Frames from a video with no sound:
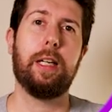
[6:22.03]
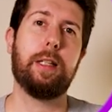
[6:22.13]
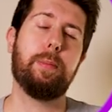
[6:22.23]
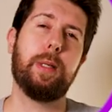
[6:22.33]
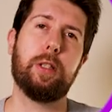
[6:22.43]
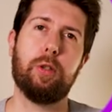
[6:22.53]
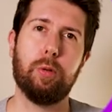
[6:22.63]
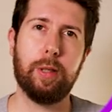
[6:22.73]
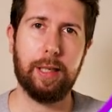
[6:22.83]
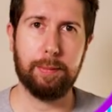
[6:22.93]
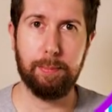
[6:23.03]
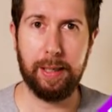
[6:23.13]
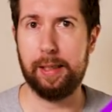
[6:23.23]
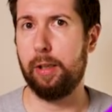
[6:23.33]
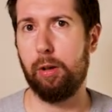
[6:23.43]
it means you get
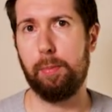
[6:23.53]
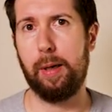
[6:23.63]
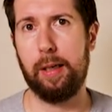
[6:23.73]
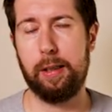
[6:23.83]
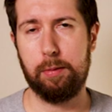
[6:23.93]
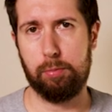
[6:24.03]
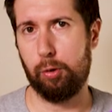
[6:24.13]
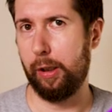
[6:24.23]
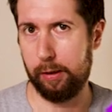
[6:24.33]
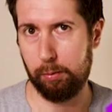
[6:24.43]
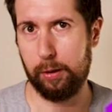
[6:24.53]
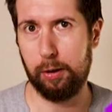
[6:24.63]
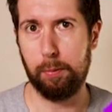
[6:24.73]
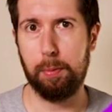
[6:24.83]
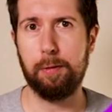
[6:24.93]
back your money together
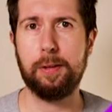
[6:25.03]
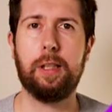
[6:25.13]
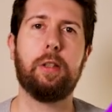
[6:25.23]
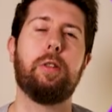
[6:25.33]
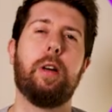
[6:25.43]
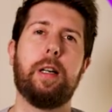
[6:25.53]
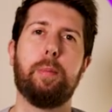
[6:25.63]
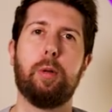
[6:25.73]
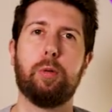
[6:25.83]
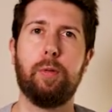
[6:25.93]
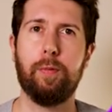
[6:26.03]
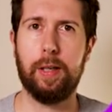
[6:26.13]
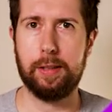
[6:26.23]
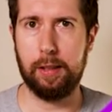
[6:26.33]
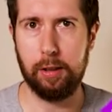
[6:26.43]
with your profit and you are able to
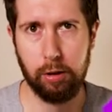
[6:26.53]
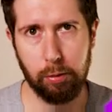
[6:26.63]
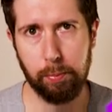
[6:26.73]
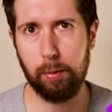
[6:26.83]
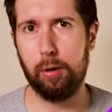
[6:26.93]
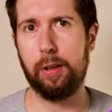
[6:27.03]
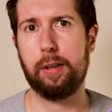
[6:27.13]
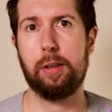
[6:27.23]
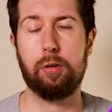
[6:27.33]
invest in new product